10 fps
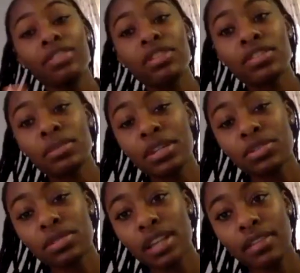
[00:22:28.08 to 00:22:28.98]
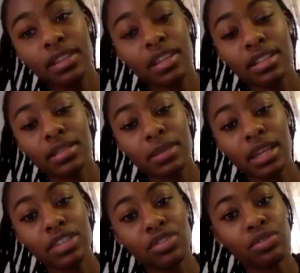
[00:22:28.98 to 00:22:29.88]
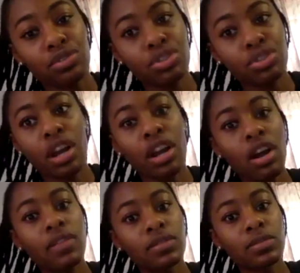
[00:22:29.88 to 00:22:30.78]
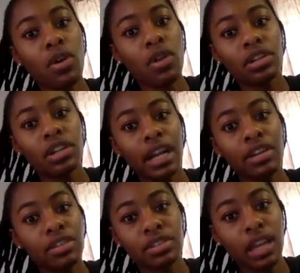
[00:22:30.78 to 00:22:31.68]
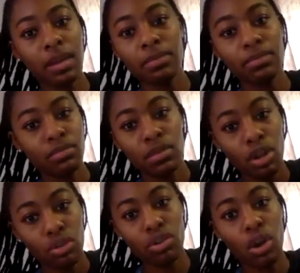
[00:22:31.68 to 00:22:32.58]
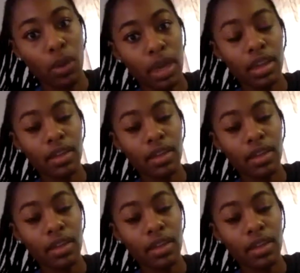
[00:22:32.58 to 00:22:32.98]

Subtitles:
transformation was everything to me because she started off small and her hair just kept growing.